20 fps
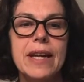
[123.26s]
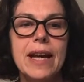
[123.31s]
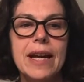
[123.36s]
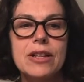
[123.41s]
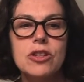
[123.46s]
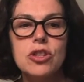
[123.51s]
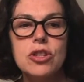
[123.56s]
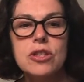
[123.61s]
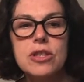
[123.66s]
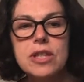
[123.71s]

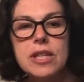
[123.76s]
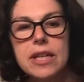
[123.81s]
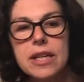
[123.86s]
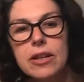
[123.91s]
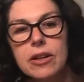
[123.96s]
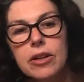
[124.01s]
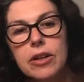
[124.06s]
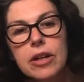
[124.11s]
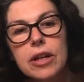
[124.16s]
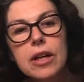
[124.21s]
edges
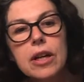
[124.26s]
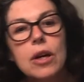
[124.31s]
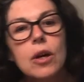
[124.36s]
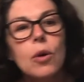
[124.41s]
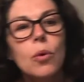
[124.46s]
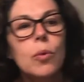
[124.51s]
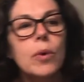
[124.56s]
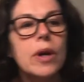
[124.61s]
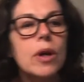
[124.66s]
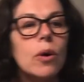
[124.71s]
here.
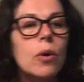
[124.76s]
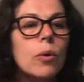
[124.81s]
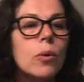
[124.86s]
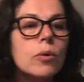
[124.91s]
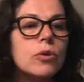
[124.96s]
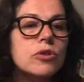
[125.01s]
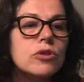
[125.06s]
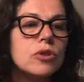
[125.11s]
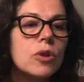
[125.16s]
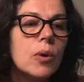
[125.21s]
We
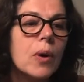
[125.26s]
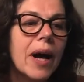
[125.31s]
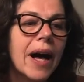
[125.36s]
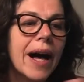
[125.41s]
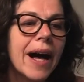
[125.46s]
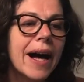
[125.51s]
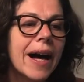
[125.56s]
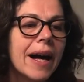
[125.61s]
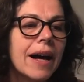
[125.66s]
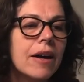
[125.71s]
also
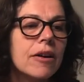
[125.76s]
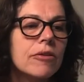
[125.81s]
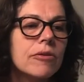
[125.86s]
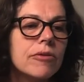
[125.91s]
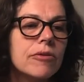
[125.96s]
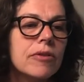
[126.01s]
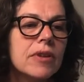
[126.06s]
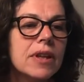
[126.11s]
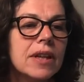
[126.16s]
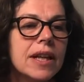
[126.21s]

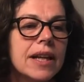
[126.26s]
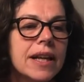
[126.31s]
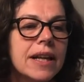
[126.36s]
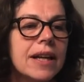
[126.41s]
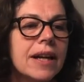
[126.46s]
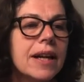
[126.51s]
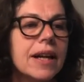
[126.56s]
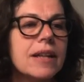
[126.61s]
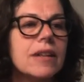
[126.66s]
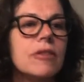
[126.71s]
have
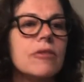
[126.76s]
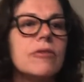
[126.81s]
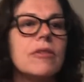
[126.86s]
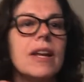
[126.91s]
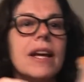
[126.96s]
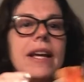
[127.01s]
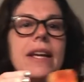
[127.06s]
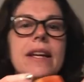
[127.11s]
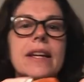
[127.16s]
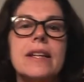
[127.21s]
kind of
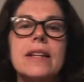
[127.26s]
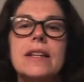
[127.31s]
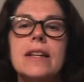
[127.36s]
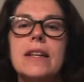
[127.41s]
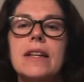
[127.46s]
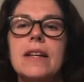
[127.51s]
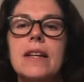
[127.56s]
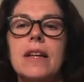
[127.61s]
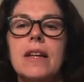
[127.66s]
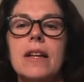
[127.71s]
a
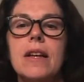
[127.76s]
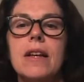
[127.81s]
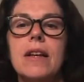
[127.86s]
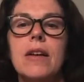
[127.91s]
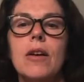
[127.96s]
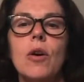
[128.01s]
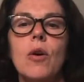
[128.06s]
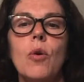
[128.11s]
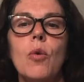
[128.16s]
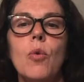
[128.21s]

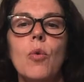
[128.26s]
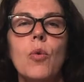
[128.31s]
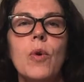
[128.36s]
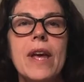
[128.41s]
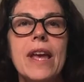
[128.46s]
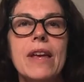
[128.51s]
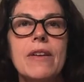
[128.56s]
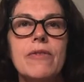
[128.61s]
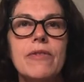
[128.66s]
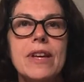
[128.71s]

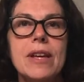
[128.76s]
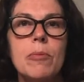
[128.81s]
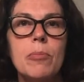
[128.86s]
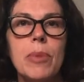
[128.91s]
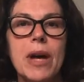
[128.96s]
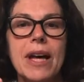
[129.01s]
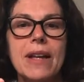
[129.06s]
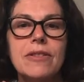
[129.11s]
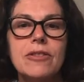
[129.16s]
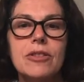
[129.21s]
waving
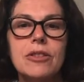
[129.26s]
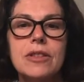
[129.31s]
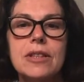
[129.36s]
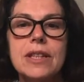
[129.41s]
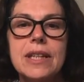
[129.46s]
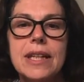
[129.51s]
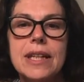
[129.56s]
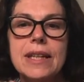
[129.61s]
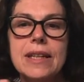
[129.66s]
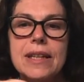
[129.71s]

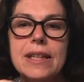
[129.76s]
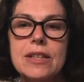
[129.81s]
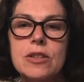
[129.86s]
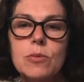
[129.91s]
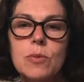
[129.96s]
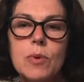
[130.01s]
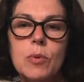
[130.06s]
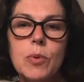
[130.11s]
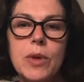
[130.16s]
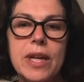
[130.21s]
pattern in this
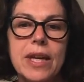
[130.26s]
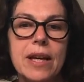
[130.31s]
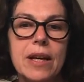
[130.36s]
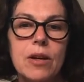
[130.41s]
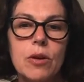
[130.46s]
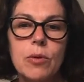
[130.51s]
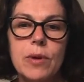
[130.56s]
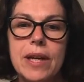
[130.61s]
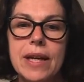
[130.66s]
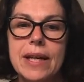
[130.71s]
one. We can
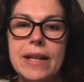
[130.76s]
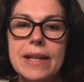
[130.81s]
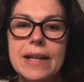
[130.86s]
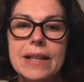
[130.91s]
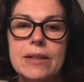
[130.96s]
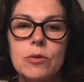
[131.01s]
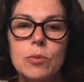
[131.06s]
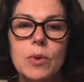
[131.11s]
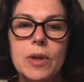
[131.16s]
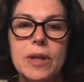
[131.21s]
create
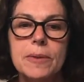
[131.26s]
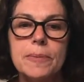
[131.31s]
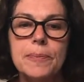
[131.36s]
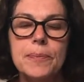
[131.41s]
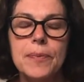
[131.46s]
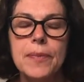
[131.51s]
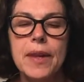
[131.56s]
that one.